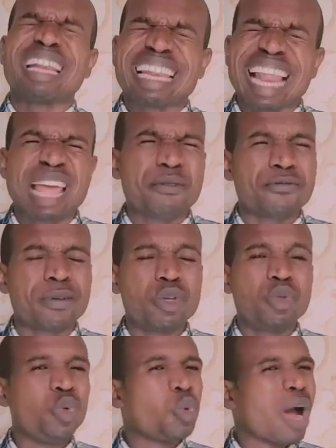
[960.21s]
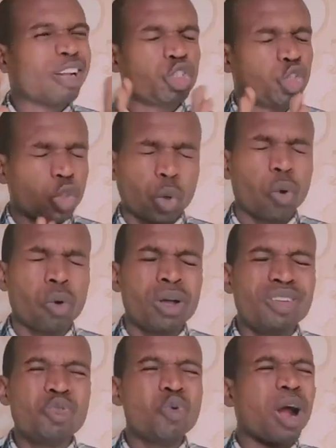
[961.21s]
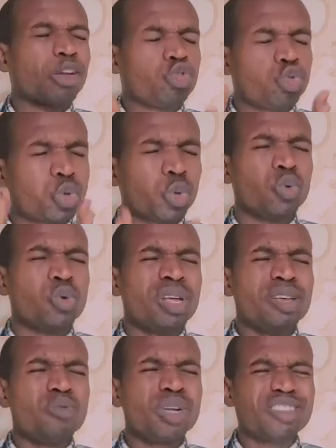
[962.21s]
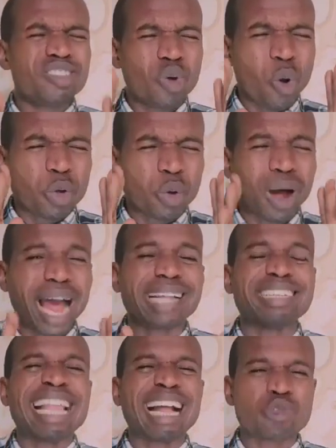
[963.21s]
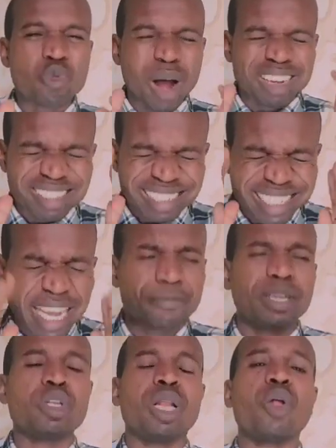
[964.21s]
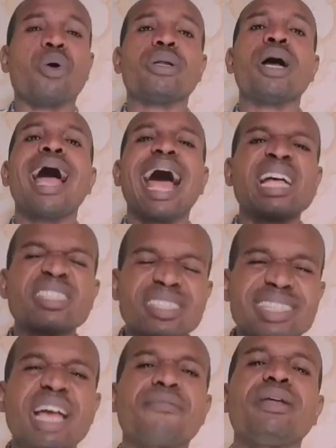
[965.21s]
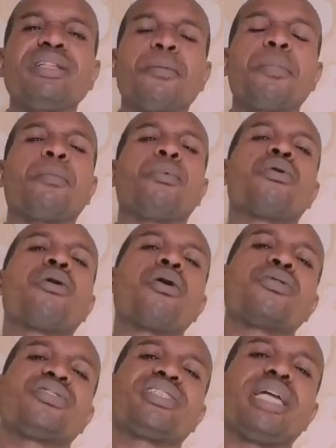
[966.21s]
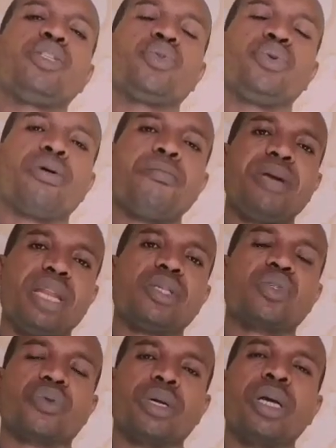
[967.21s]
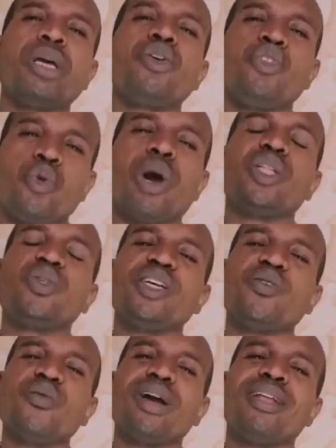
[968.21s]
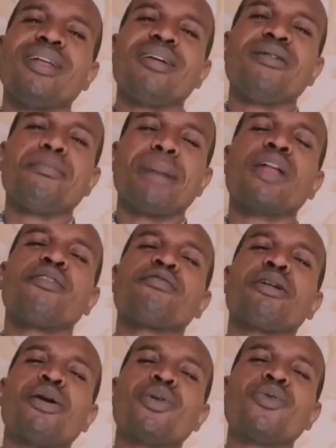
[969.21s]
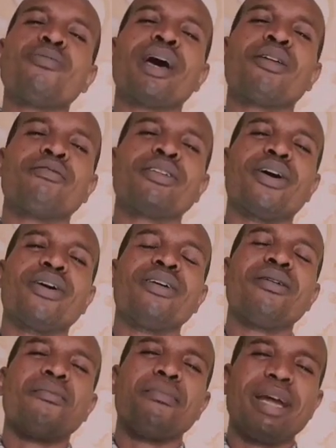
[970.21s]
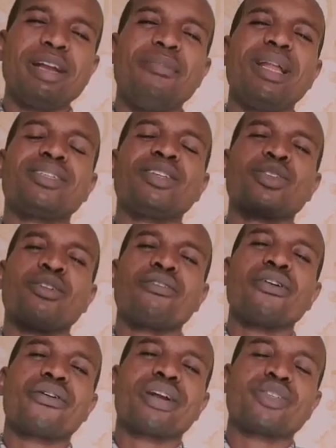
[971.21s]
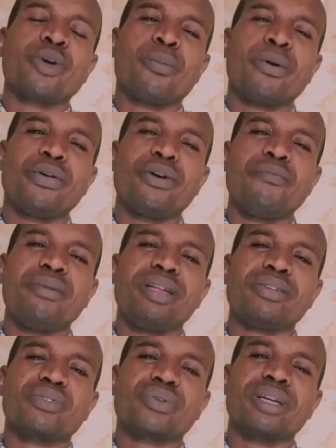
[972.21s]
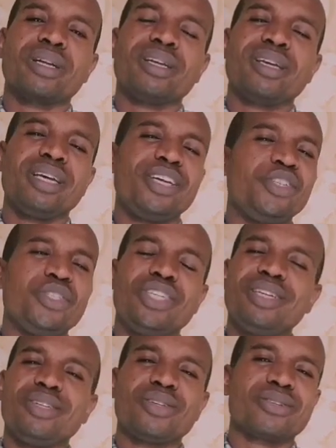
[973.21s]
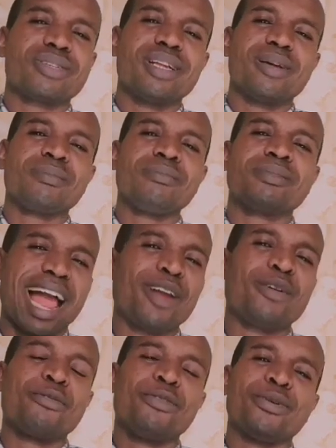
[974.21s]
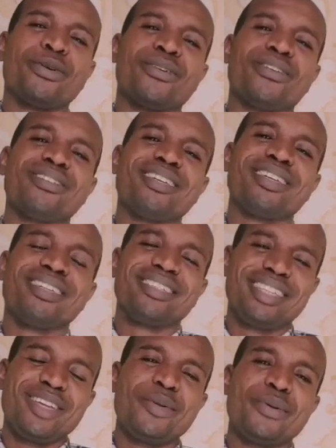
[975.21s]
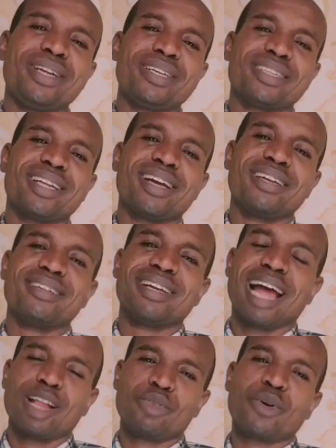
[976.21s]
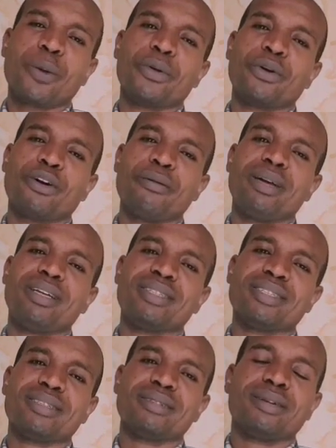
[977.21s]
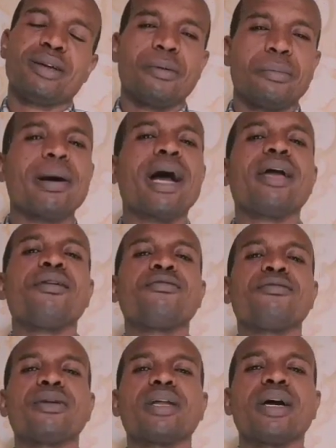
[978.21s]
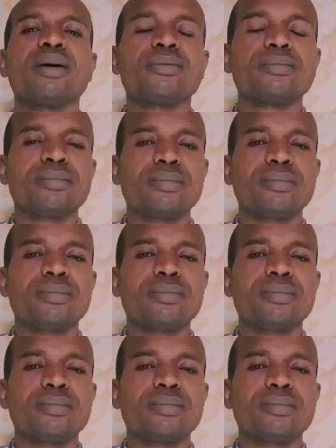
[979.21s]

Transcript: life, you are sure, you are true with all your heart that you are serving the Lord and serving the people God sent to your ministry, you are doing well. Man of God, woman of God, may the blessings of God rest upon your ministry. In Jesus' name, I love you all. See you next time and drop your comments. Bye for now.